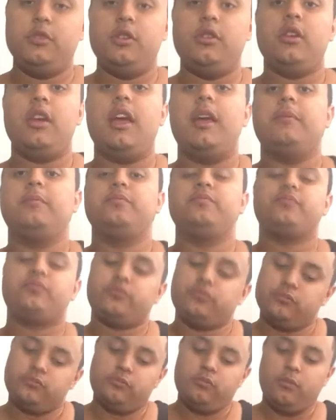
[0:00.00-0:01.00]
Okay,
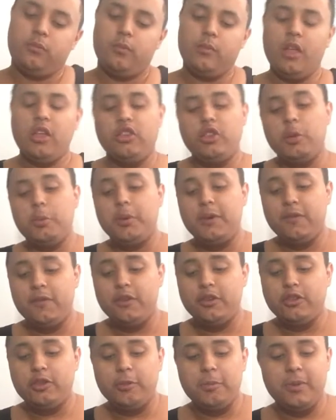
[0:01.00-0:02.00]
so when we
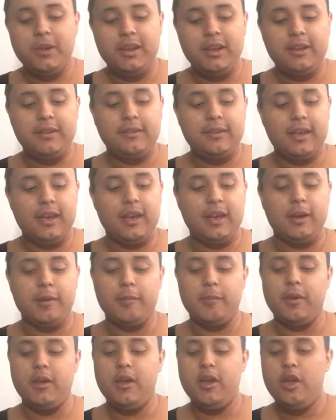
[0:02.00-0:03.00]
first opened it,
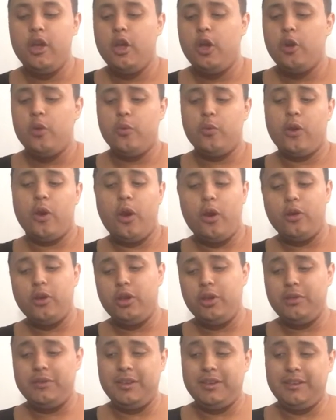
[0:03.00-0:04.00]
we're all
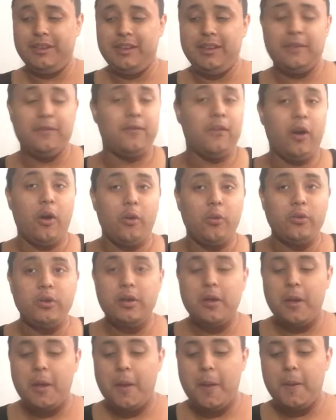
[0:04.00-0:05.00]
used to seeing a
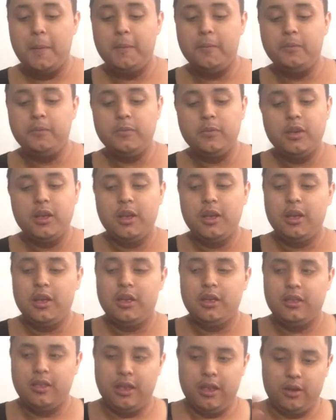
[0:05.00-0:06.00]
phone
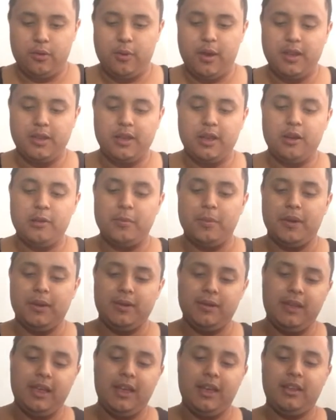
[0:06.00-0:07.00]
like right there,
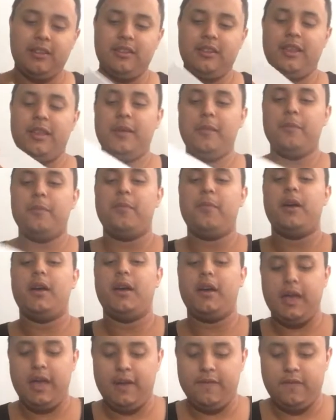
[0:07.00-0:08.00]
but they
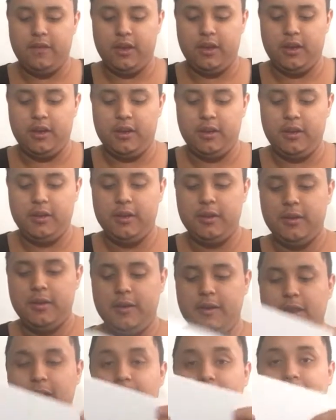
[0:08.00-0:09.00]
have the
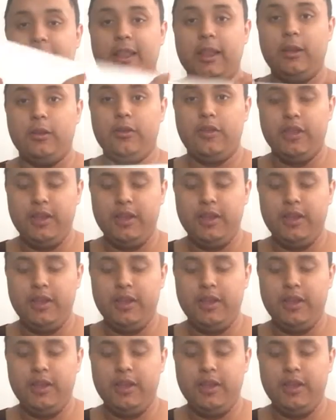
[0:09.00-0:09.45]
little